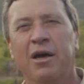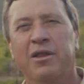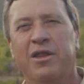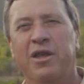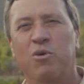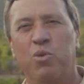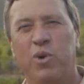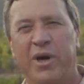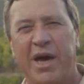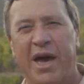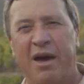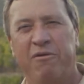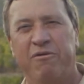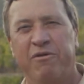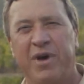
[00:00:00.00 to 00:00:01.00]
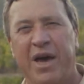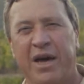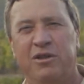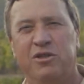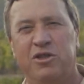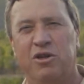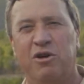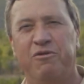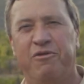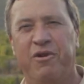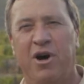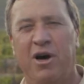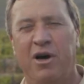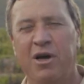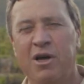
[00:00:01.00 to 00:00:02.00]
that we have had so
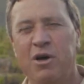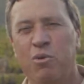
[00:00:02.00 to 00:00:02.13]
far,